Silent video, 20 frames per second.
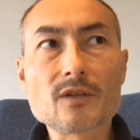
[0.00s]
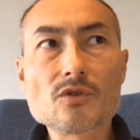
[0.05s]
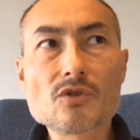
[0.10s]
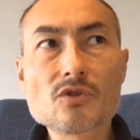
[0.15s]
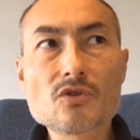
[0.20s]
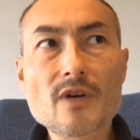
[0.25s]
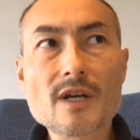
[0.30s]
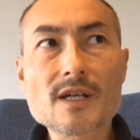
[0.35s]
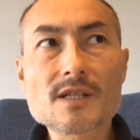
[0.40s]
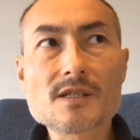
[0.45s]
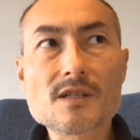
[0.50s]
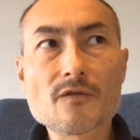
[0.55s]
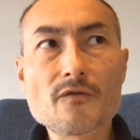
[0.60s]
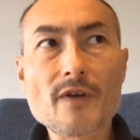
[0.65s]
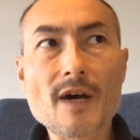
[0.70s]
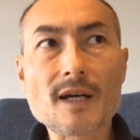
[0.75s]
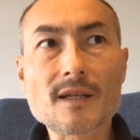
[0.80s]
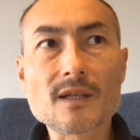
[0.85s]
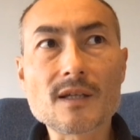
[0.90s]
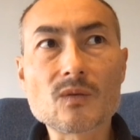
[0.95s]
to stress the
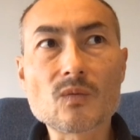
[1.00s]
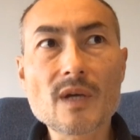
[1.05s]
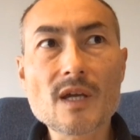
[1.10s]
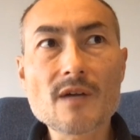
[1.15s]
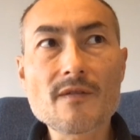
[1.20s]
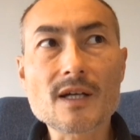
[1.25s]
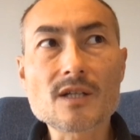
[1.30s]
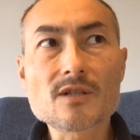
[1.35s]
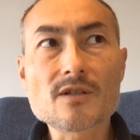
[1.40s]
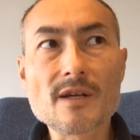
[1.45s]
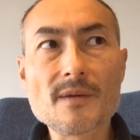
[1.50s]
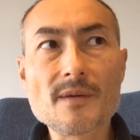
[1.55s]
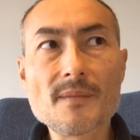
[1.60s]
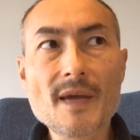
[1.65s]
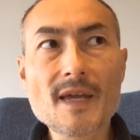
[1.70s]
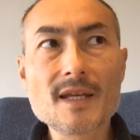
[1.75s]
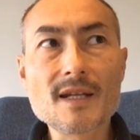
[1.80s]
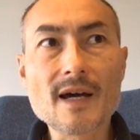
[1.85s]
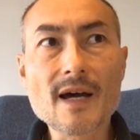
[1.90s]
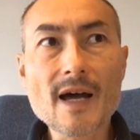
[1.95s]
fact that we have actually
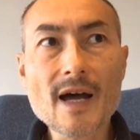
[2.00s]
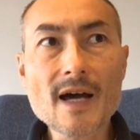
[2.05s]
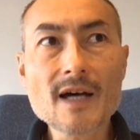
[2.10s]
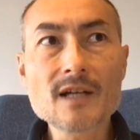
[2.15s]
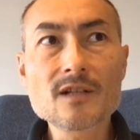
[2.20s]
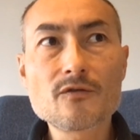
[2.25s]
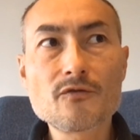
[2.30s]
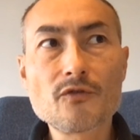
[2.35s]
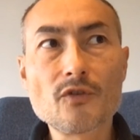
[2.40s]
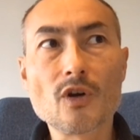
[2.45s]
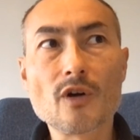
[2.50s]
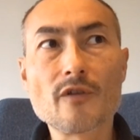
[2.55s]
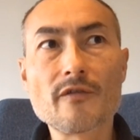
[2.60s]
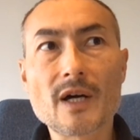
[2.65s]
made a handful